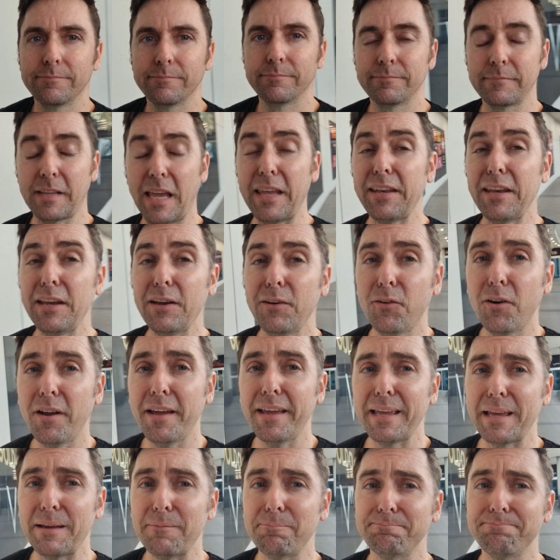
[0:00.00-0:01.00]
Coast, and here
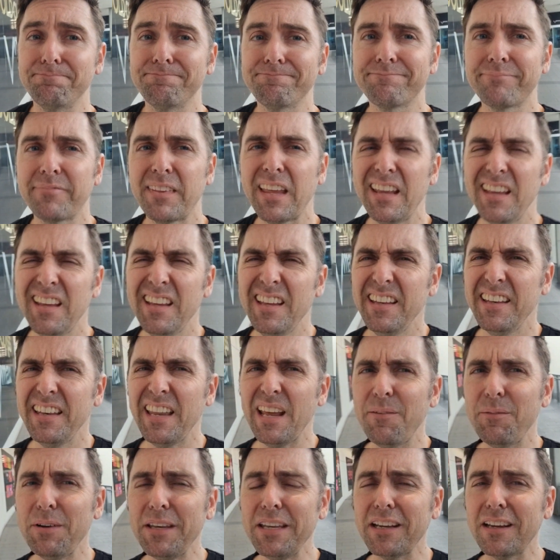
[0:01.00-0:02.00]
I am.
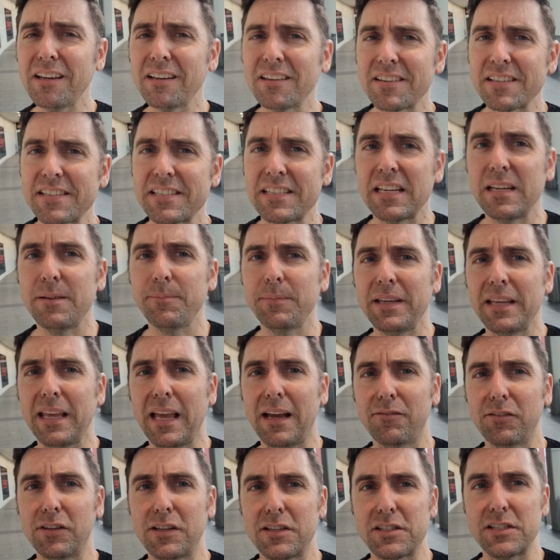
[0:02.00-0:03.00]
Now when you go to the cinema you
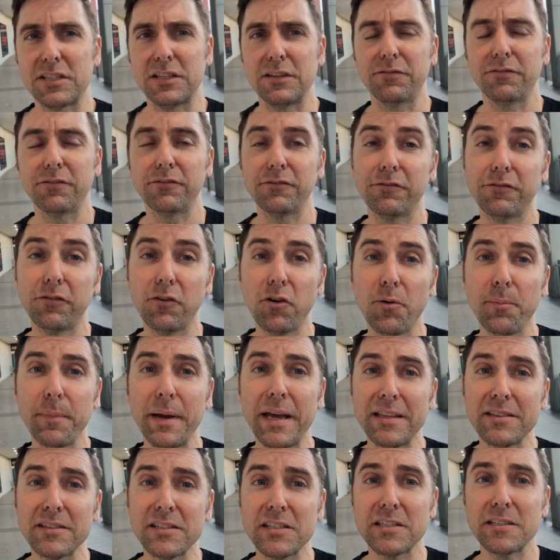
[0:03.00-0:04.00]
have lots of different
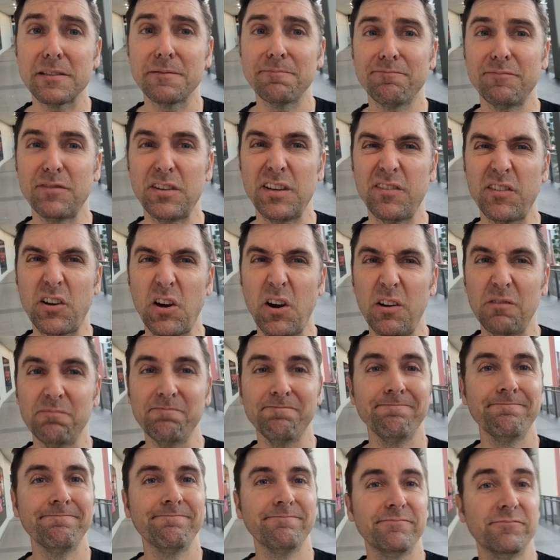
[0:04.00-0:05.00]
formats. You've got
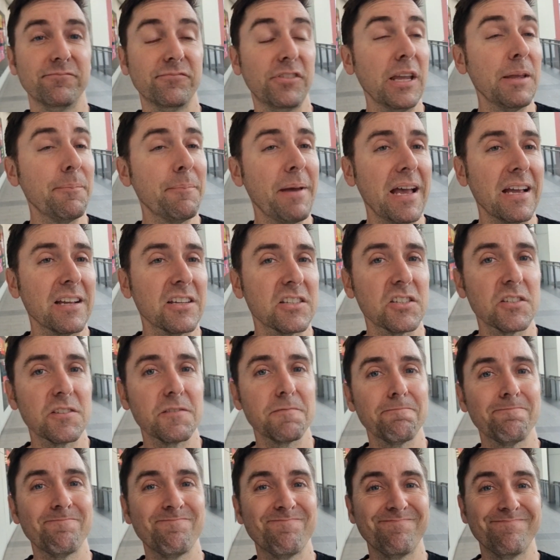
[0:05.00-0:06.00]
VMAX,
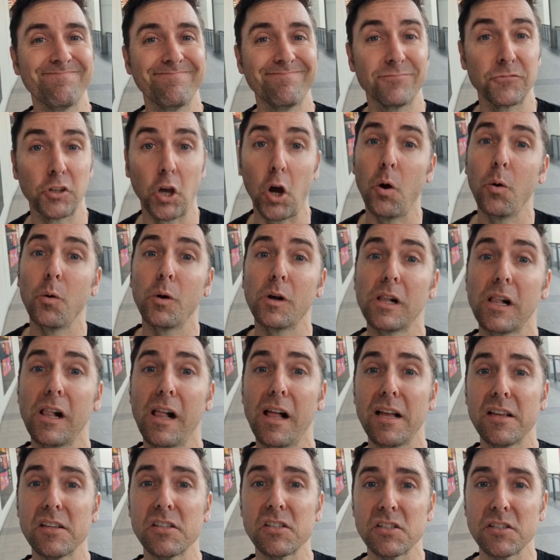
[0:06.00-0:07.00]
Gold
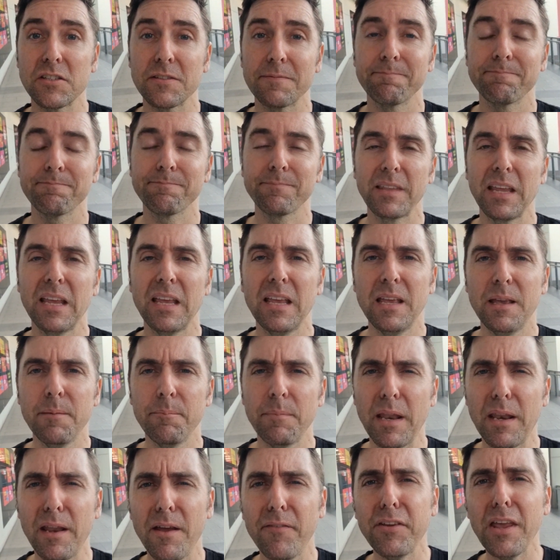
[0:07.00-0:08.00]
Class,
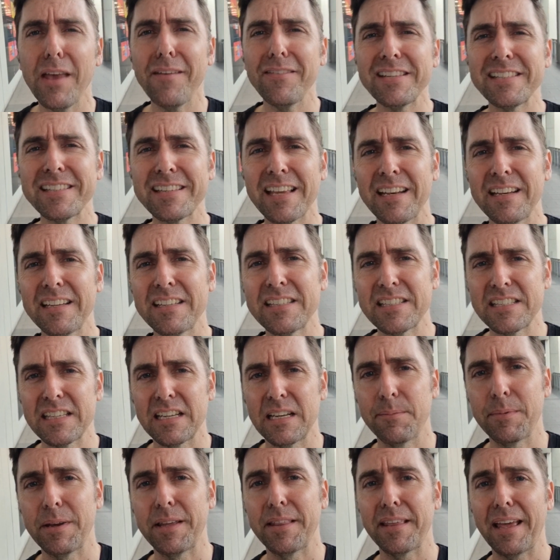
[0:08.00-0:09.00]
but have you ever sat in a
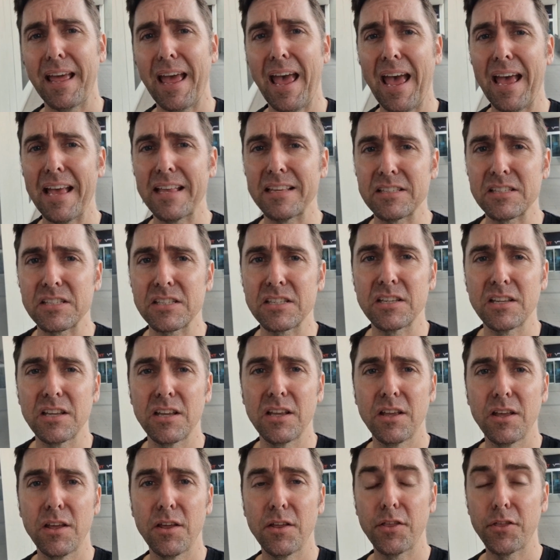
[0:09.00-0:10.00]
cinema that has
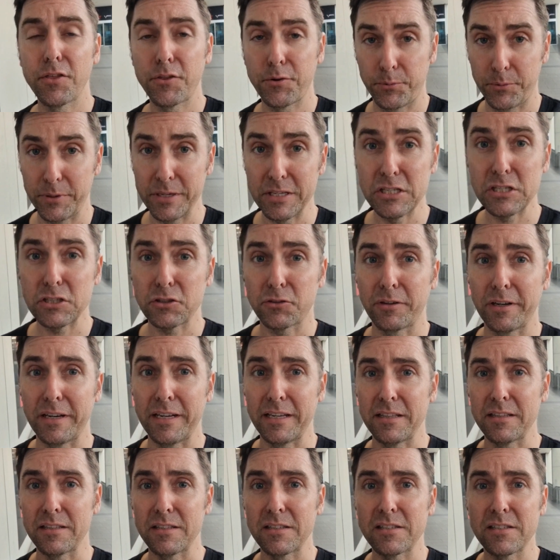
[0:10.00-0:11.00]
3
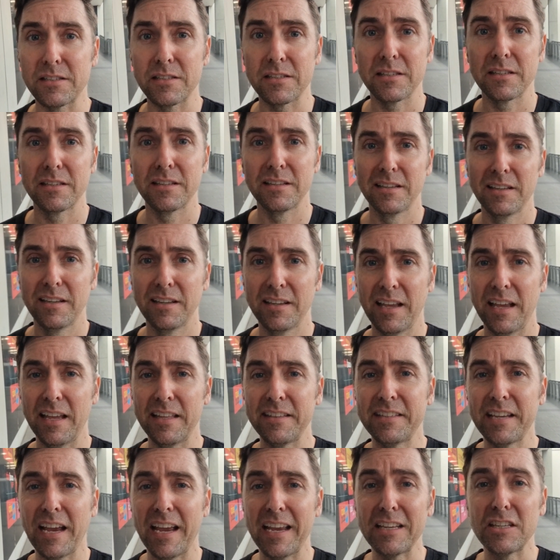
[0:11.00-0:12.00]
screens
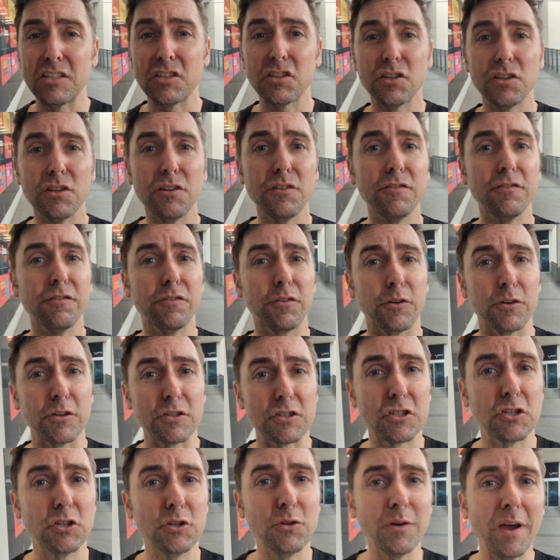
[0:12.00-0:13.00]
and takes you for a
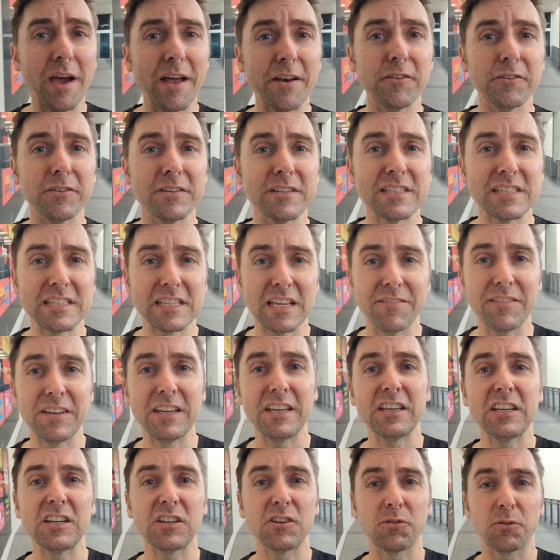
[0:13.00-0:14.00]

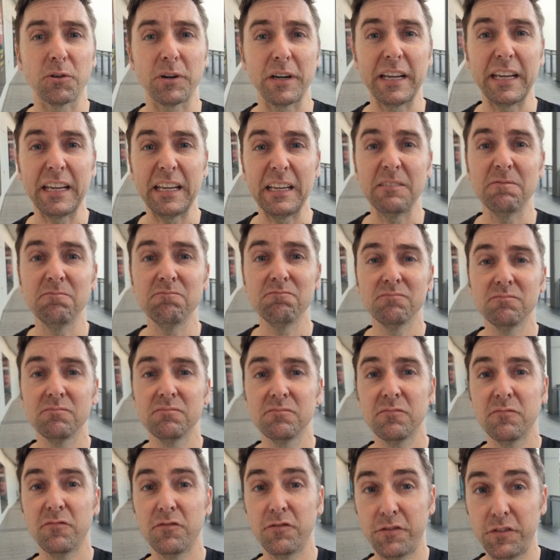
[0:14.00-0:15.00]
270-degree
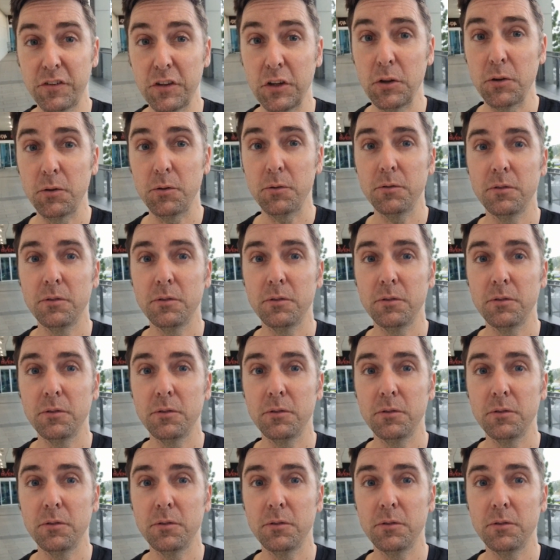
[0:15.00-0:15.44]
view